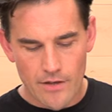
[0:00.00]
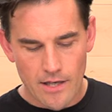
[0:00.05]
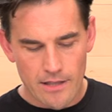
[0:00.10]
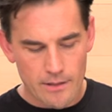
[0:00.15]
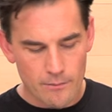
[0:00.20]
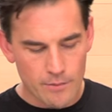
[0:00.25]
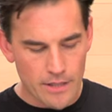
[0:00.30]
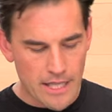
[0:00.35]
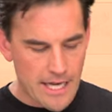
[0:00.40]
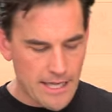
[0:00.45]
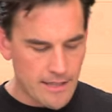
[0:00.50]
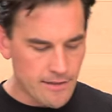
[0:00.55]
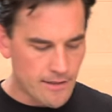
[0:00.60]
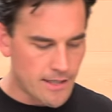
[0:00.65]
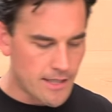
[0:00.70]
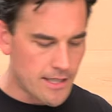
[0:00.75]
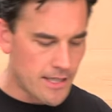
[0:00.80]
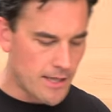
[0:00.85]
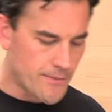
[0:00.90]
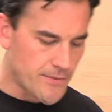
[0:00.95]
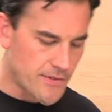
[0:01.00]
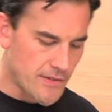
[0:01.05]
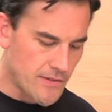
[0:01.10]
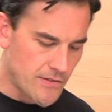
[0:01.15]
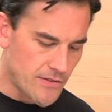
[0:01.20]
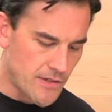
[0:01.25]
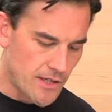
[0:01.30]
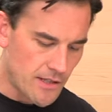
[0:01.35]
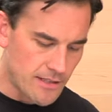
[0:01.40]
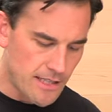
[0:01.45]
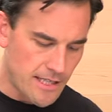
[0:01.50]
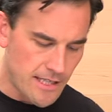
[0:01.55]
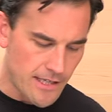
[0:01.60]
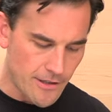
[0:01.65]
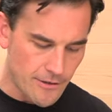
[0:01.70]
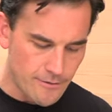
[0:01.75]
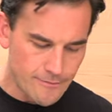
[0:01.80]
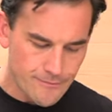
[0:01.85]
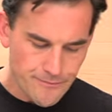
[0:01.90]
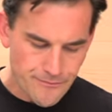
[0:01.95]
got the black light comes installed
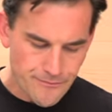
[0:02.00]
here.